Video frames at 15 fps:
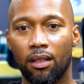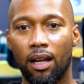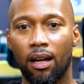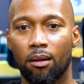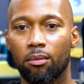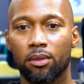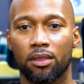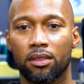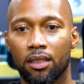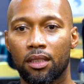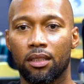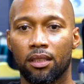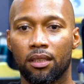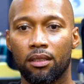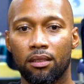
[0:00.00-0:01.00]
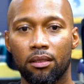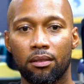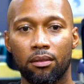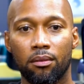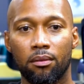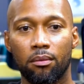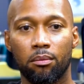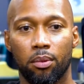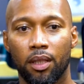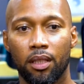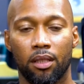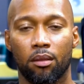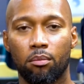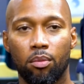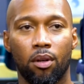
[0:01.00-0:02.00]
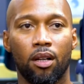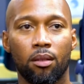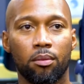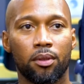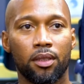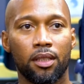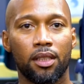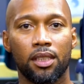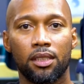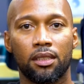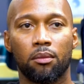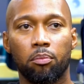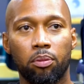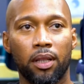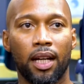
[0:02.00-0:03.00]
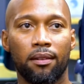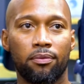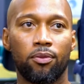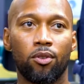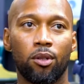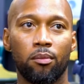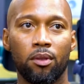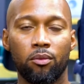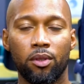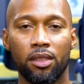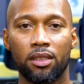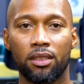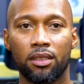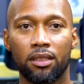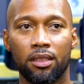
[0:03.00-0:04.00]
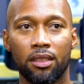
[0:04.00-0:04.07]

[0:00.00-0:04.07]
I would say, being a barber is the platform in which